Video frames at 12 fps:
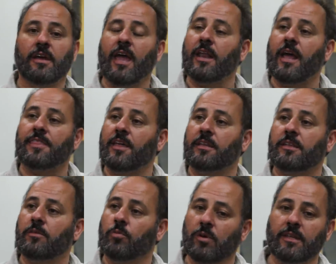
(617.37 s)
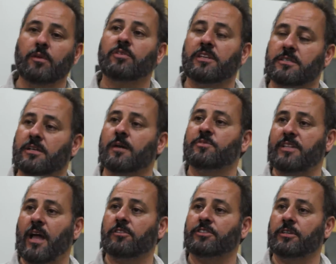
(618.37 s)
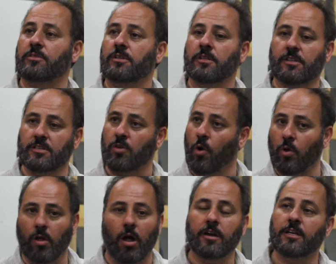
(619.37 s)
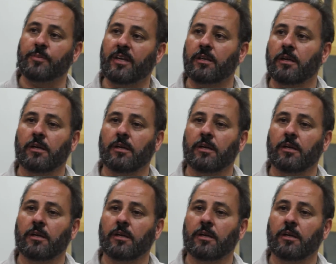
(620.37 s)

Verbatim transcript: And I think that really what this comes down to, this whole argument,